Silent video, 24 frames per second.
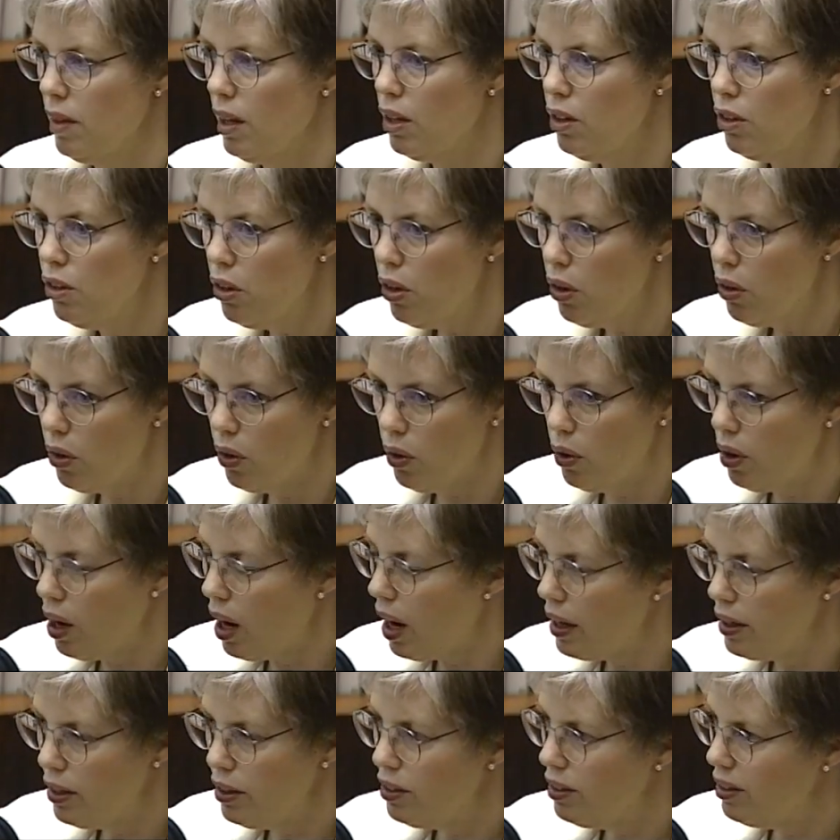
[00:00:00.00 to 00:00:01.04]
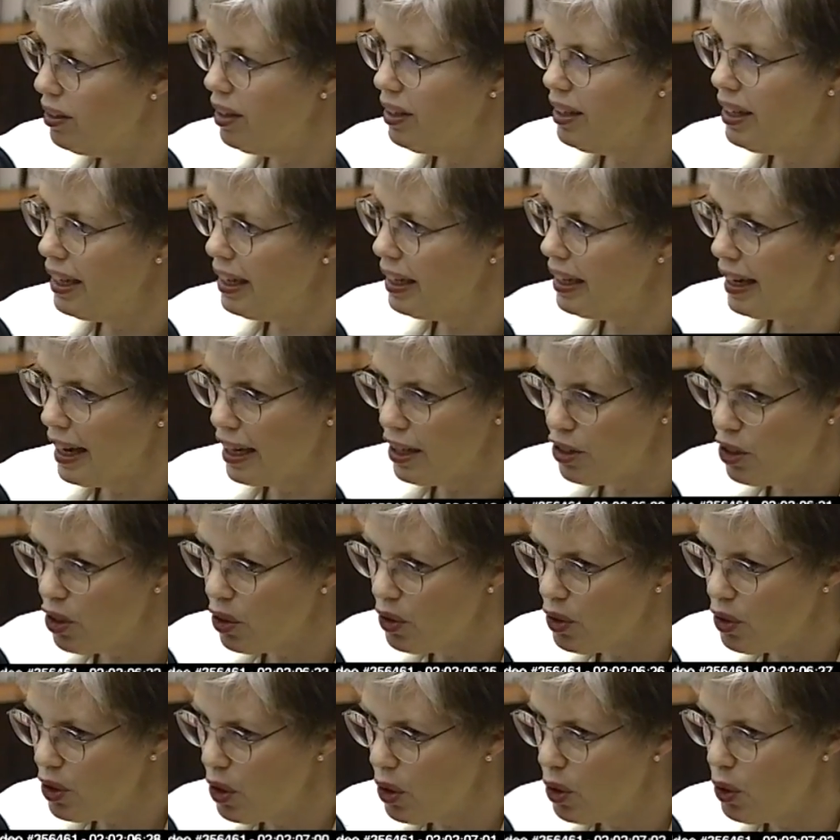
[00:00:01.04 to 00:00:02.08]
No, again, I
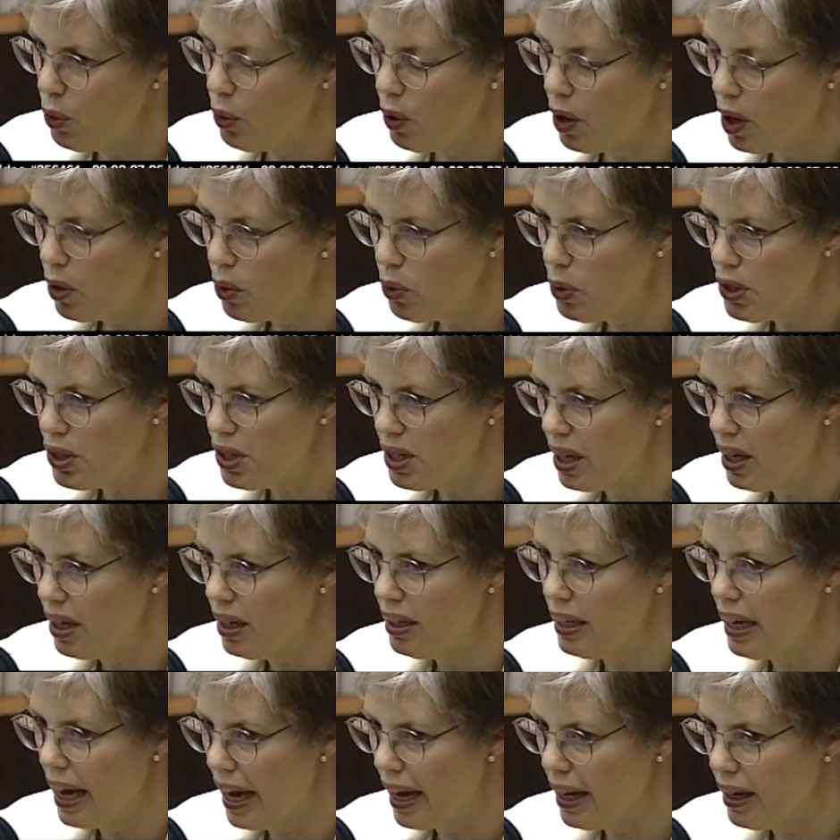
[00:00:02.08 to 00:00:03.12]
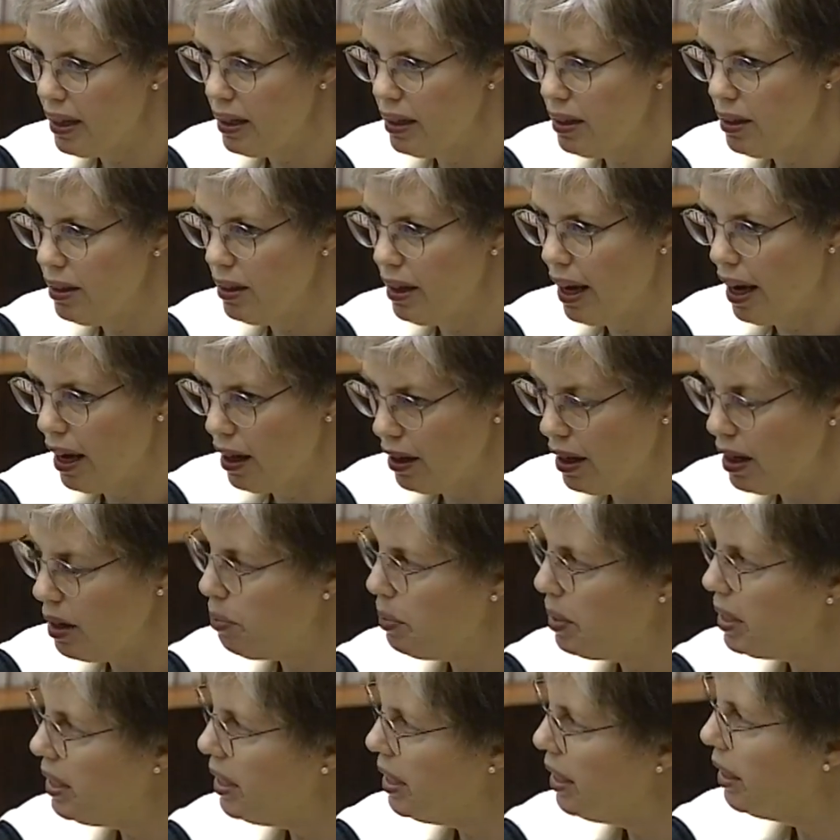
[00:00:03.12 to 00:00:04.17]
don't know what was done at
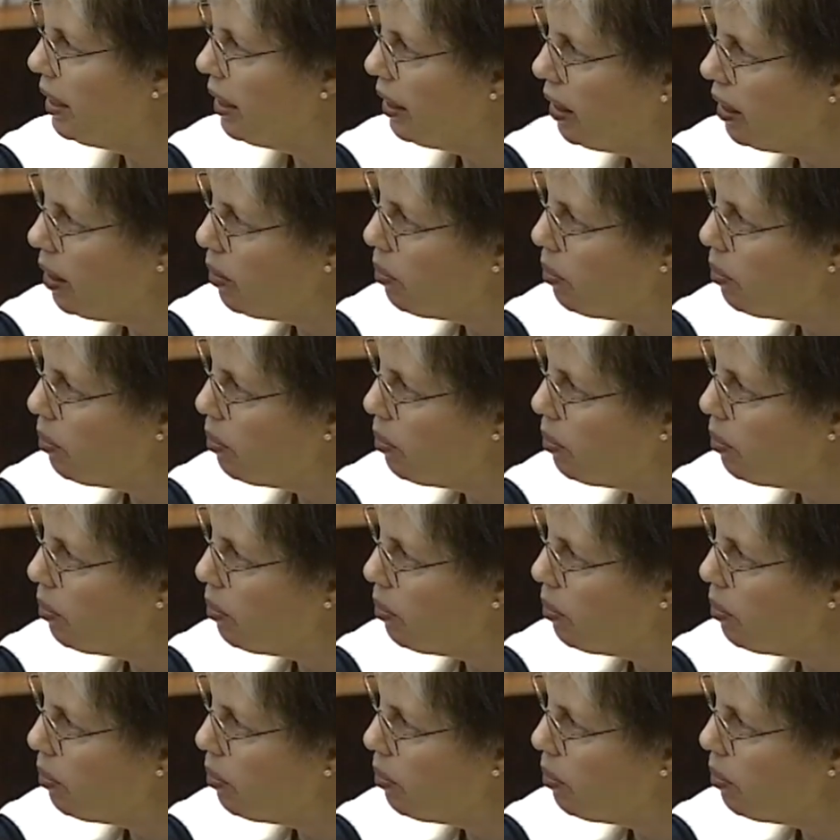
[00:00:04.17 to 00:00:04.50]
LAPD at any